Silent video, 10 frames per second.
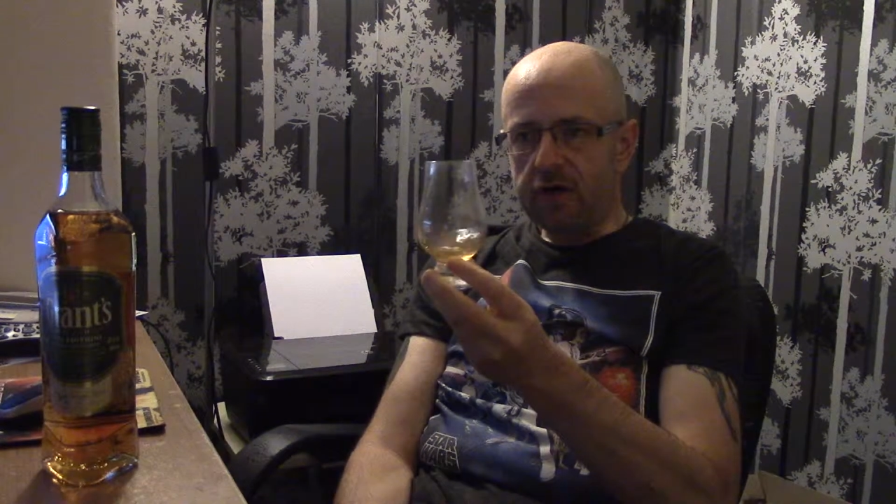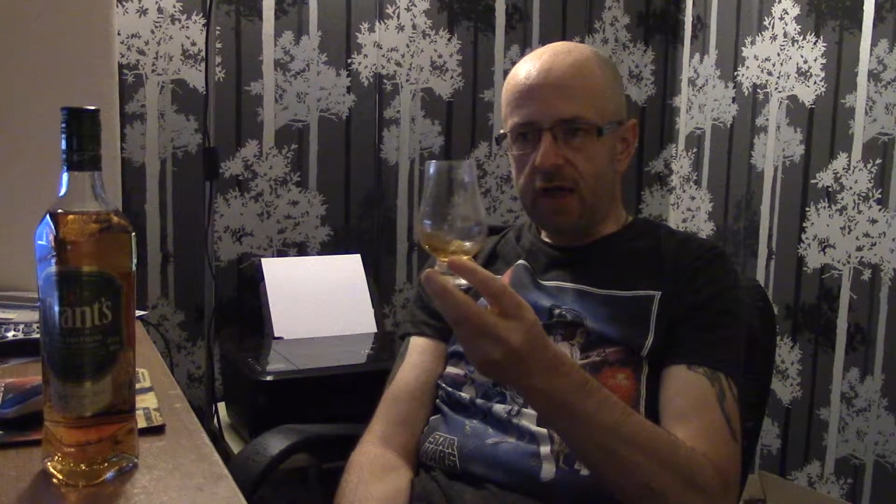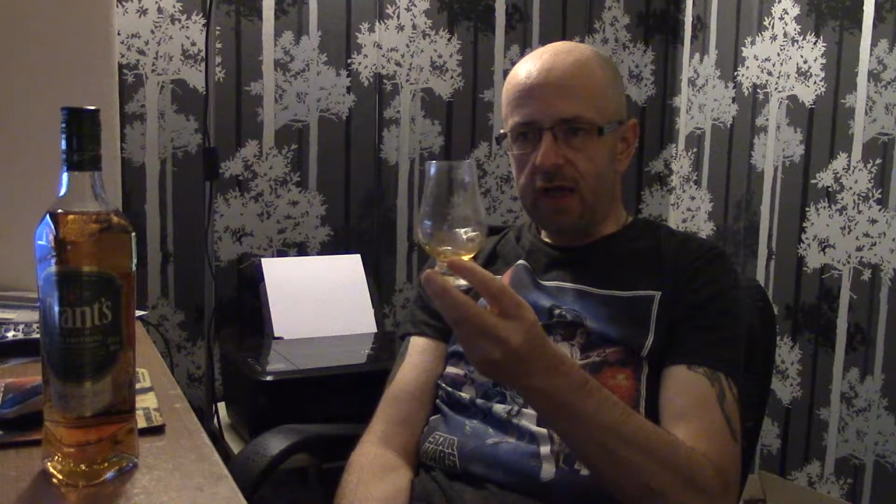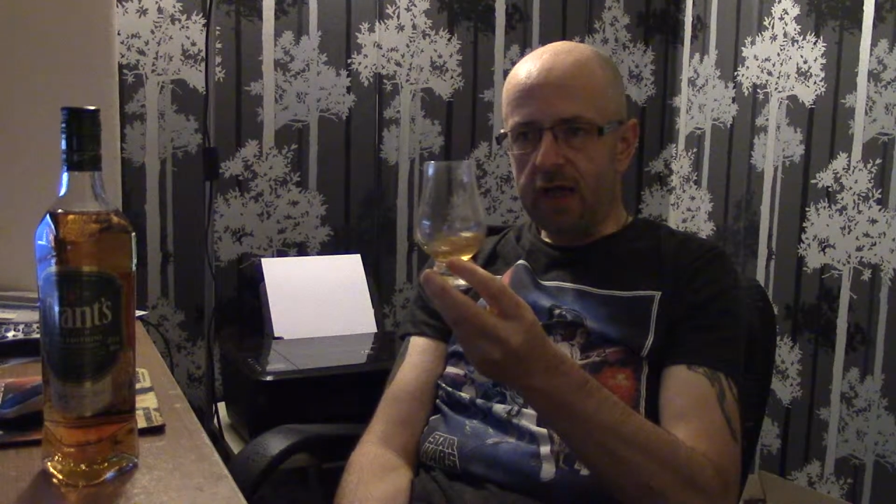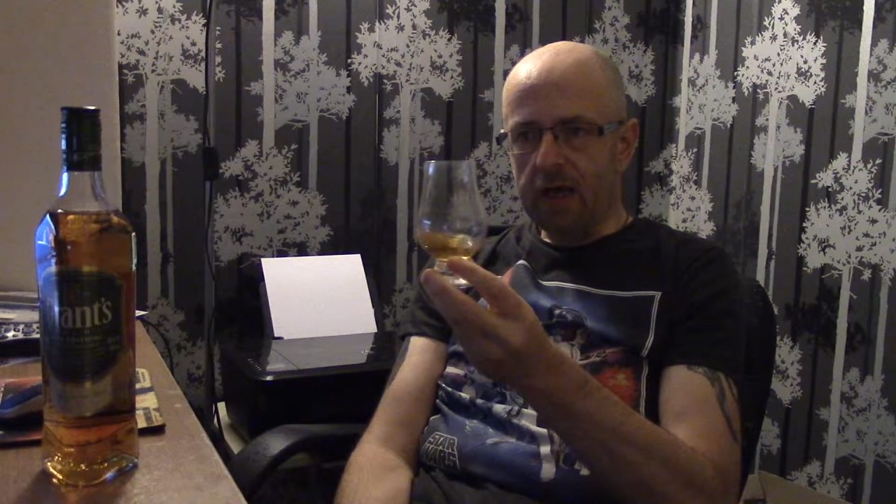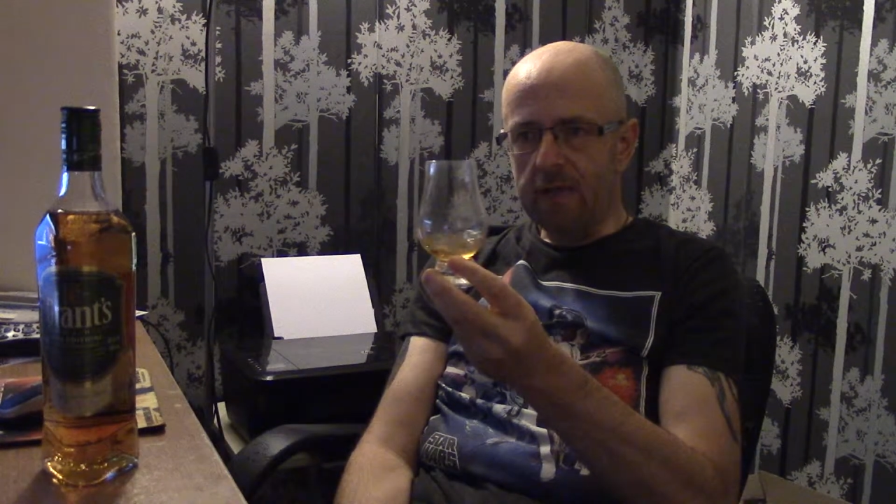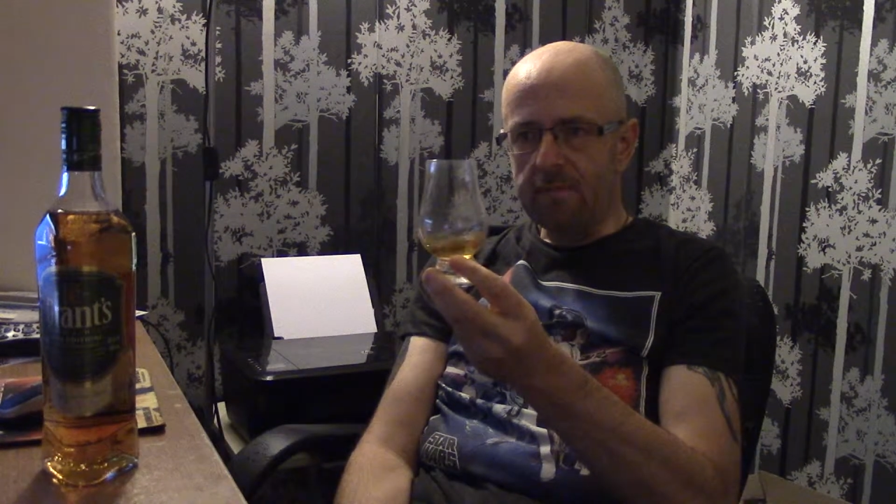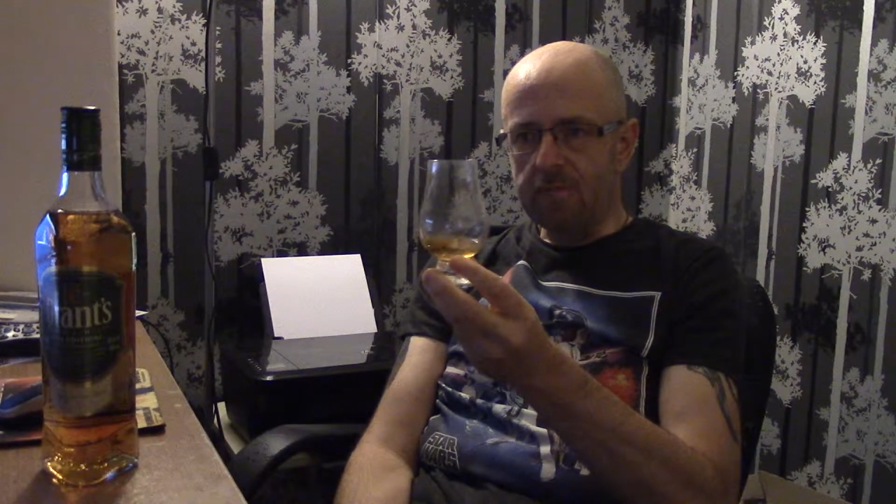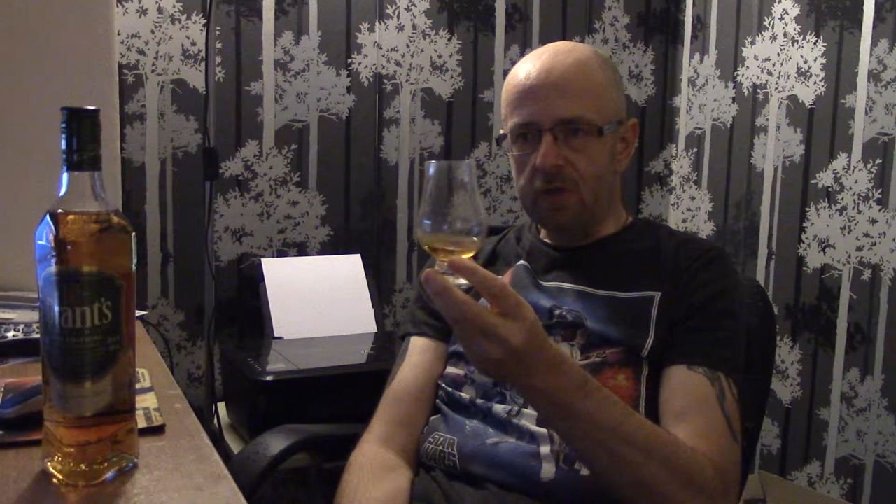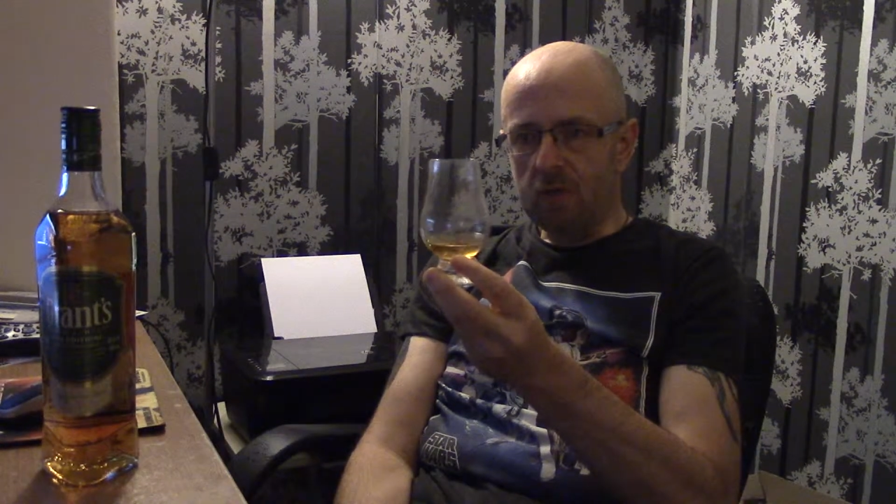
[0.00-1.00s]
A
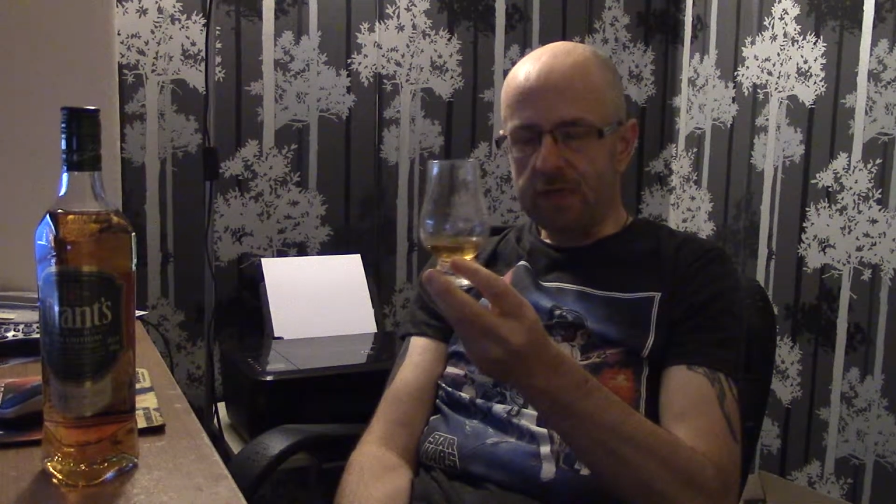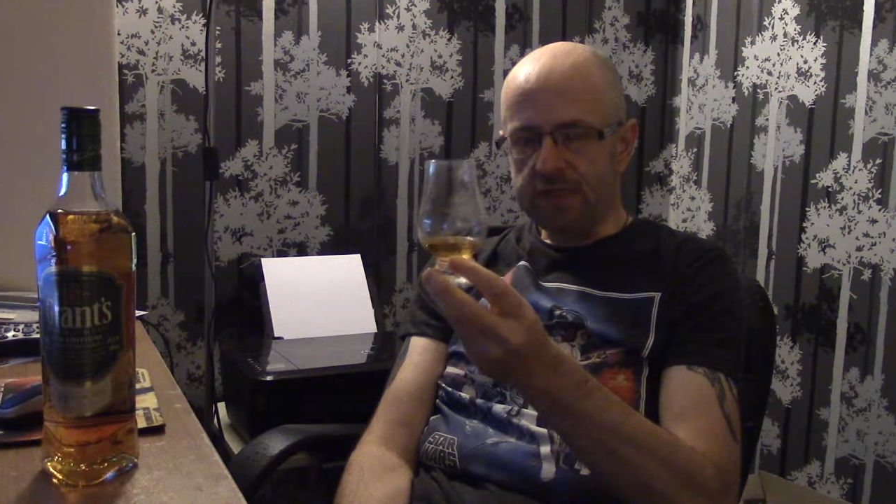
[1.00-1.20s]
little bit of